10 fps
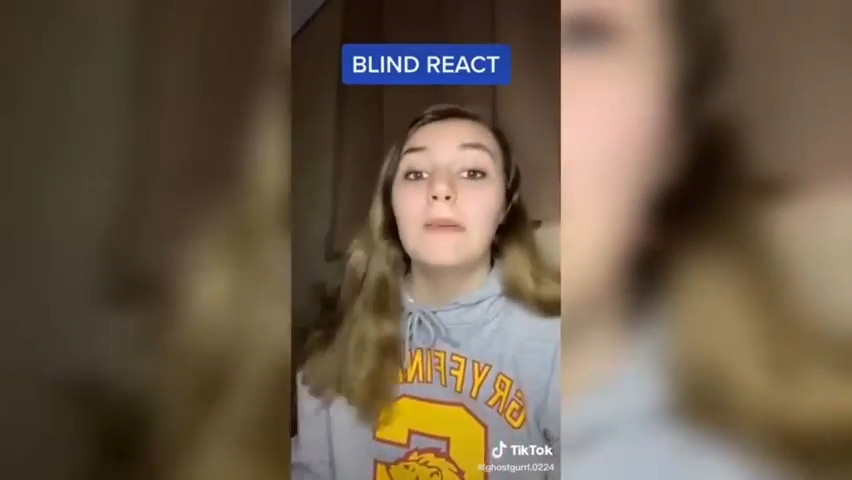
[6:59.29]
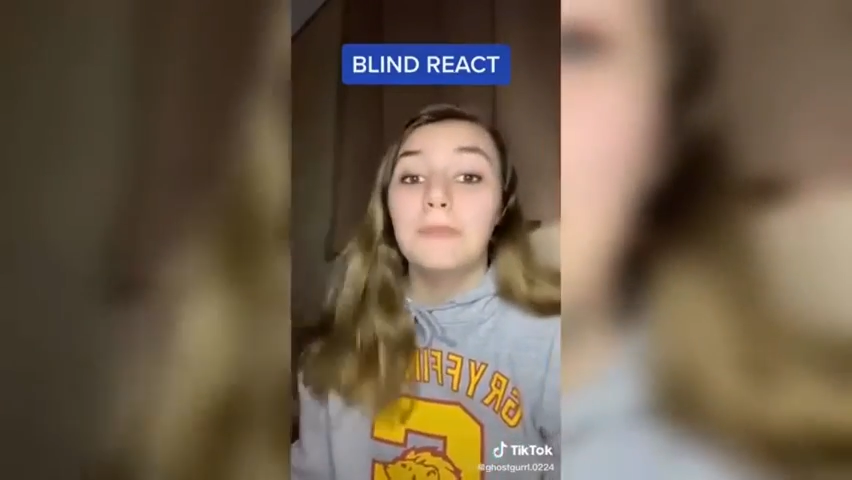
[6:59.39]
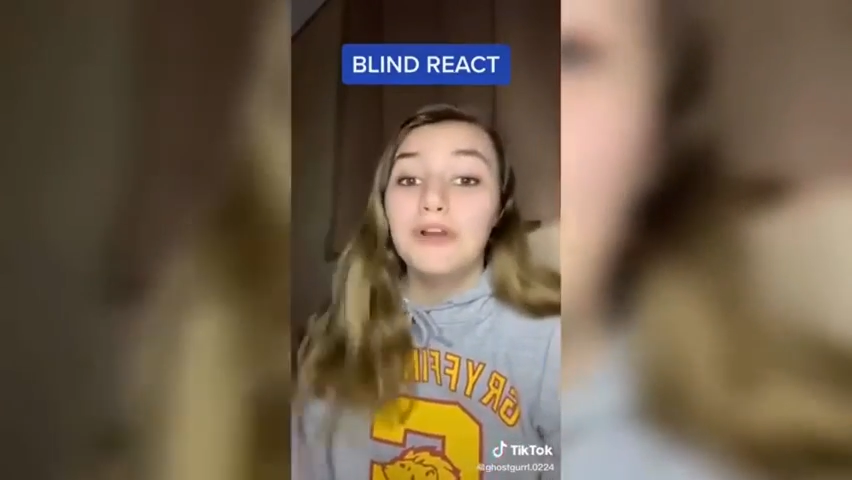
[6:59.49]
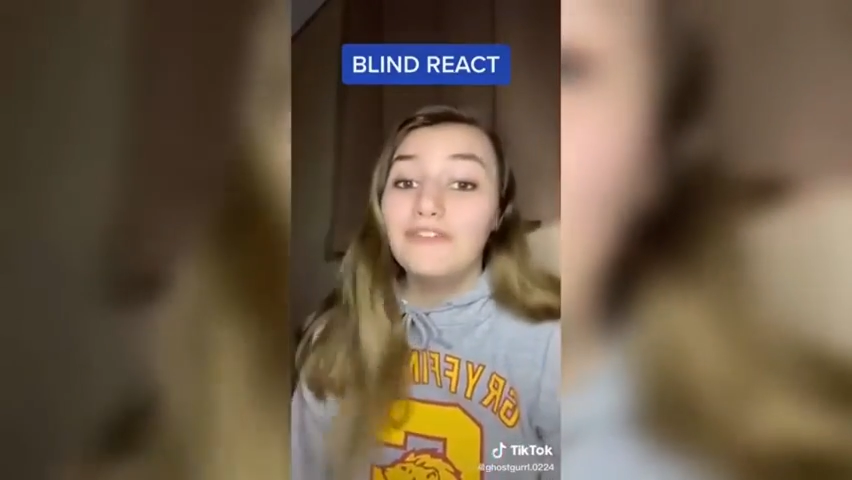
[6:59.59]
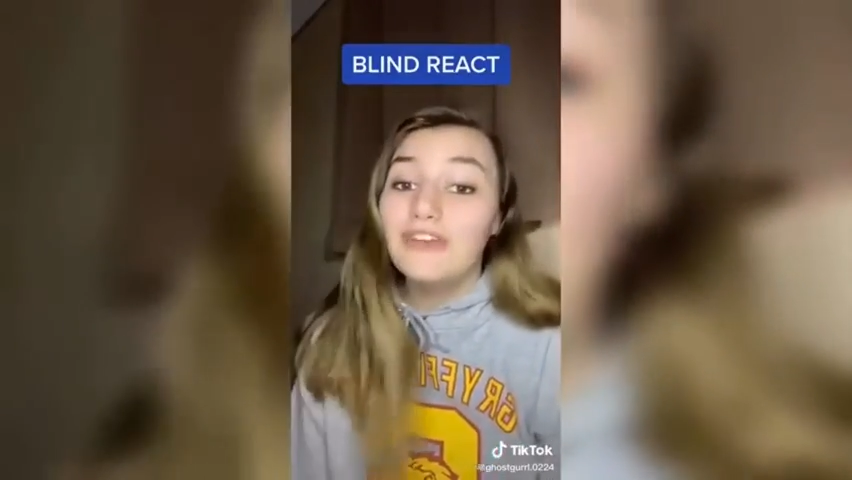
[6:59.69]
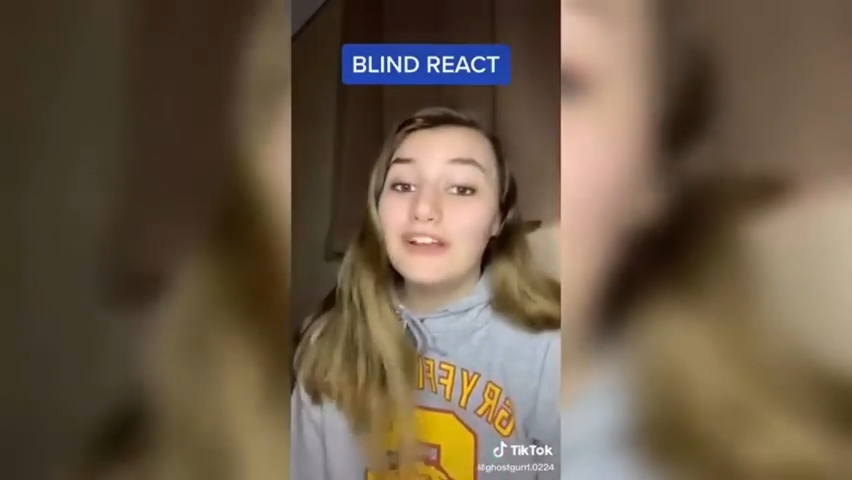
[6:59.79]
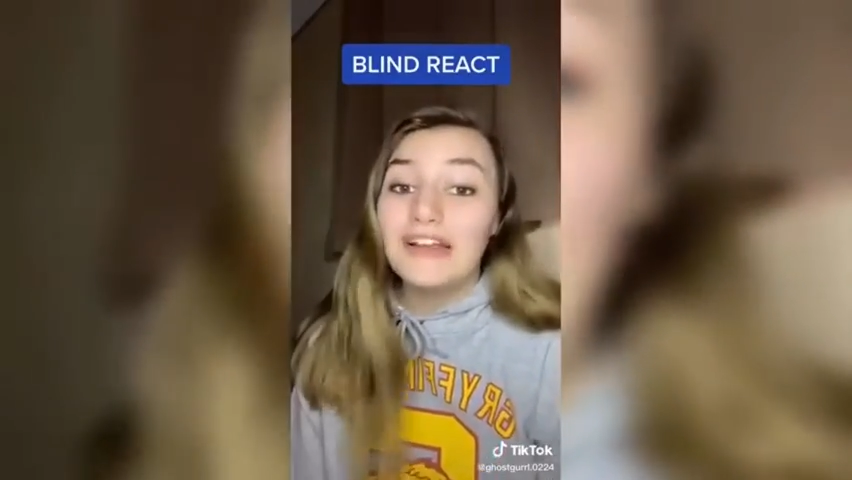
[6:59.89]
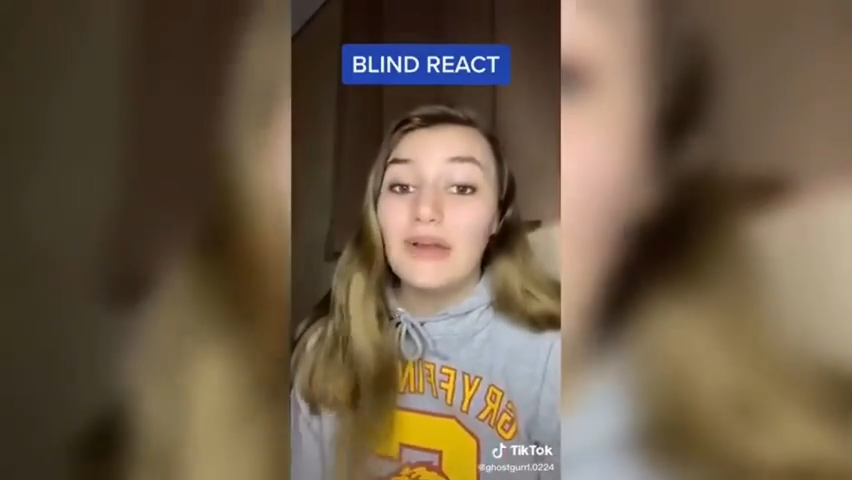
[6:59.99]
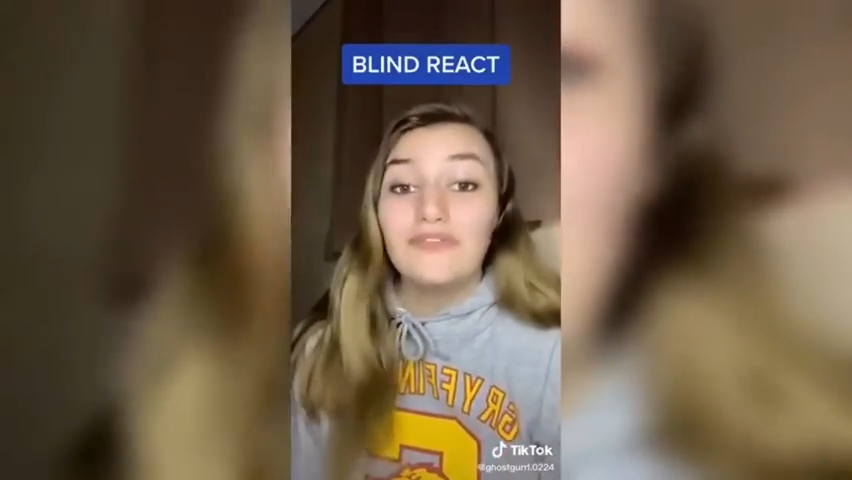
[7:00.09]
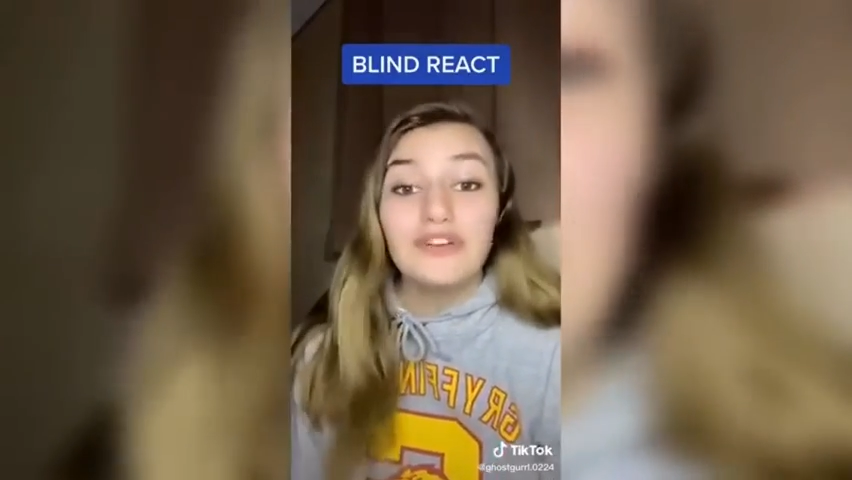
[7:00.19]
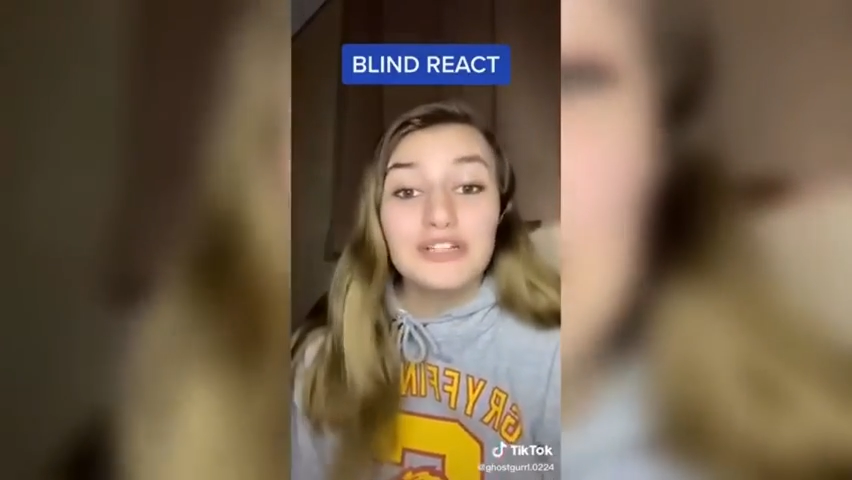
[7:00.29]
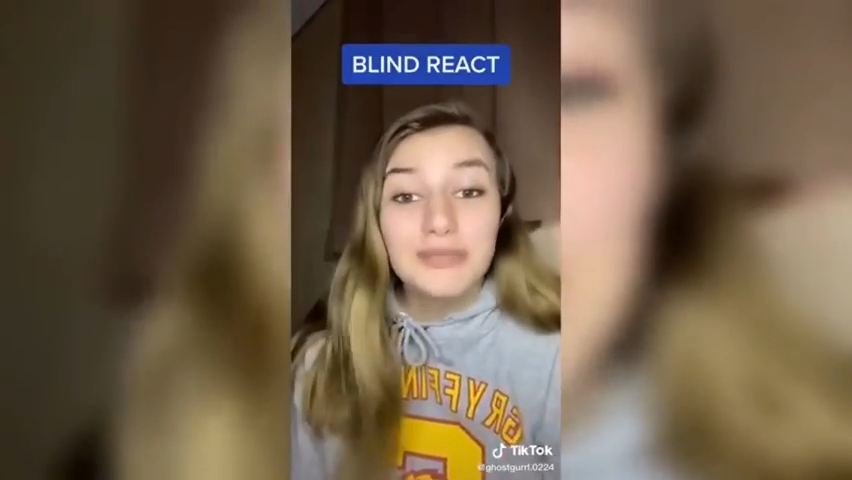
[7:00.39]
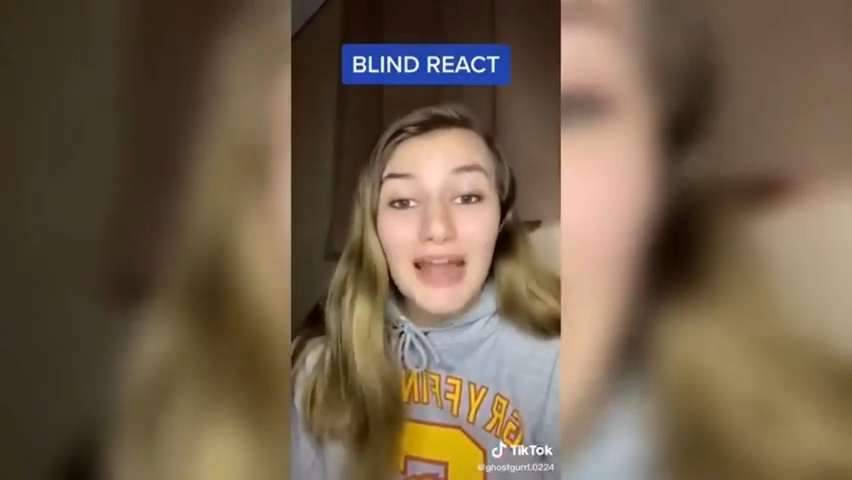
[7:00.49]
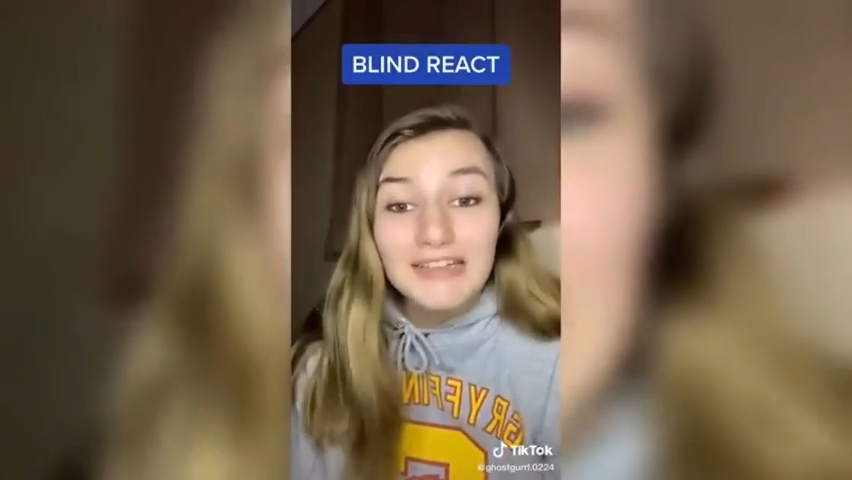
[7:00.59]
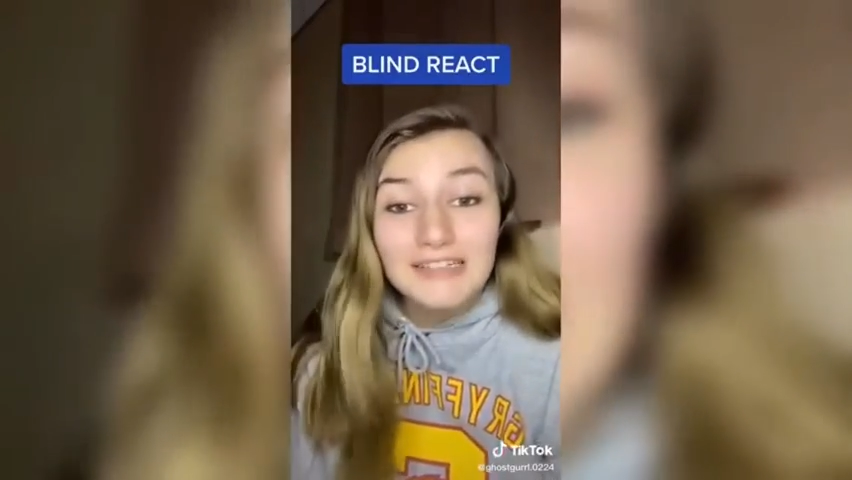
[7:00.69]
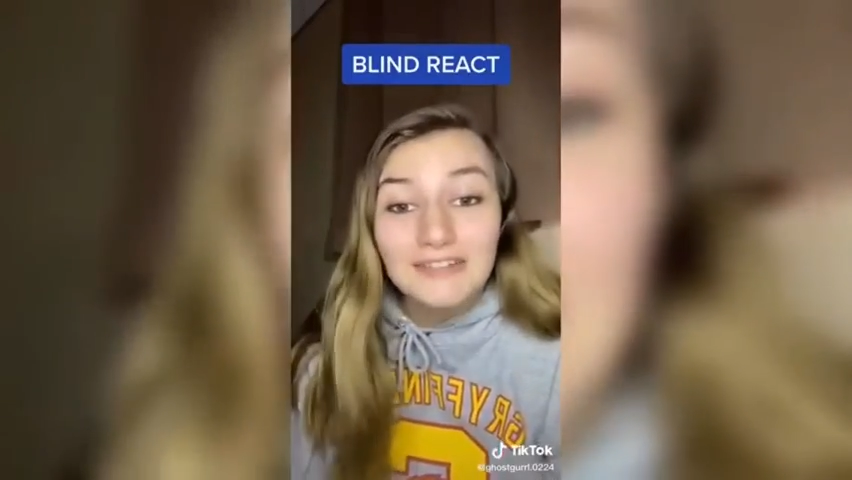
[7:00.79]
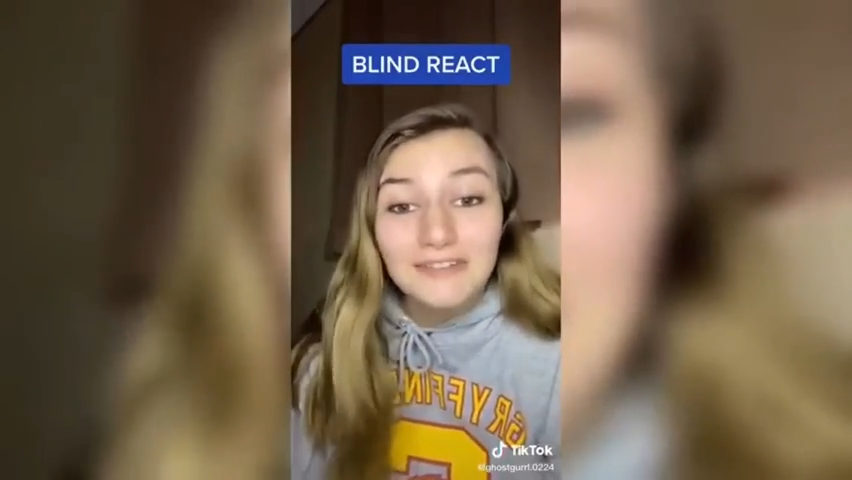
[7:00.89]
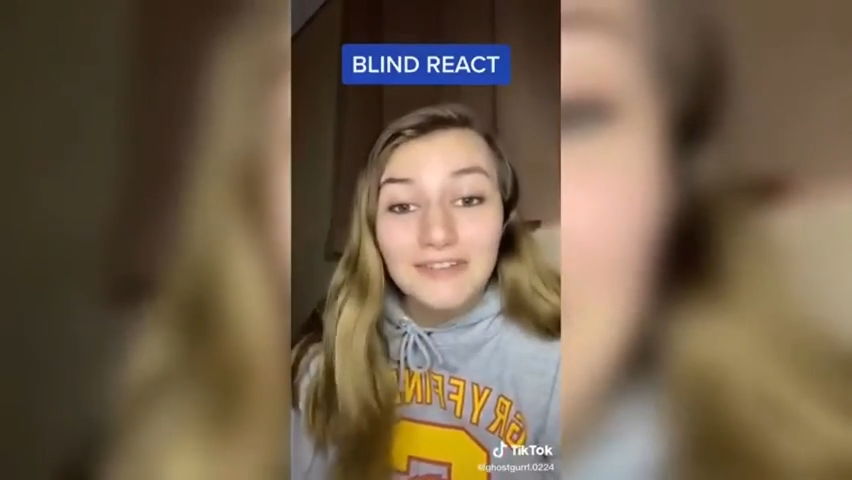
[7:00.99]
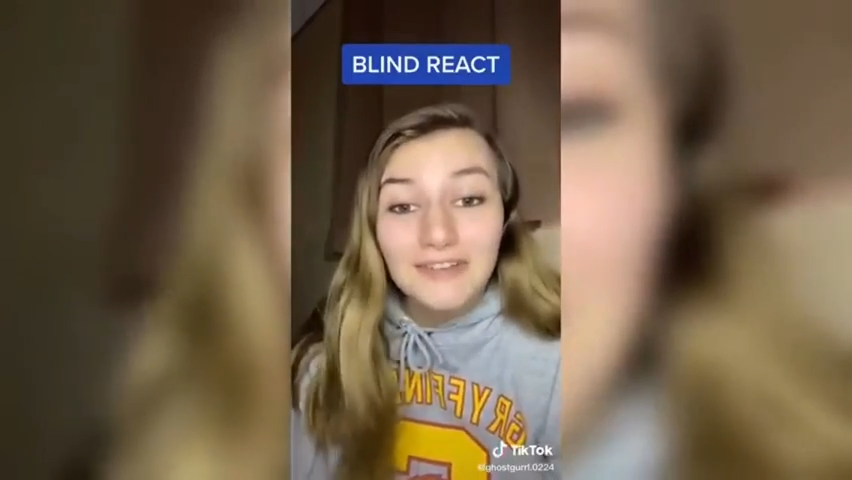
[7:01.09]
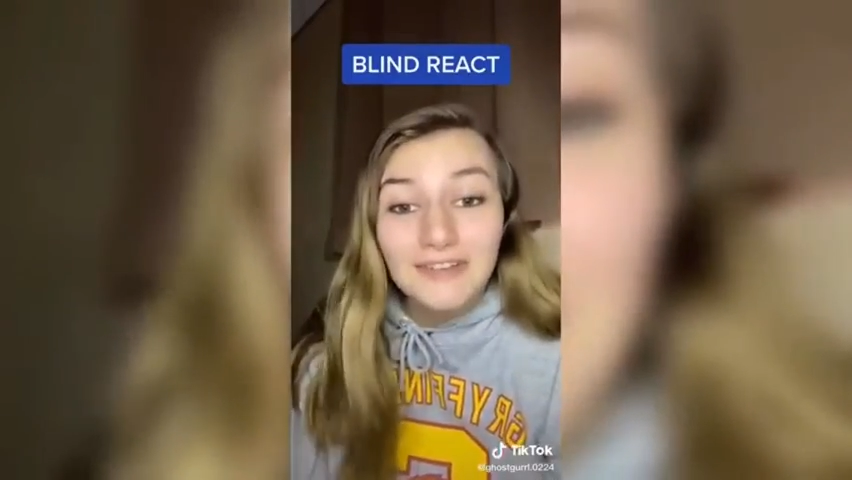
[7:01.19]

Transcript: Put a finger down if you're attractive.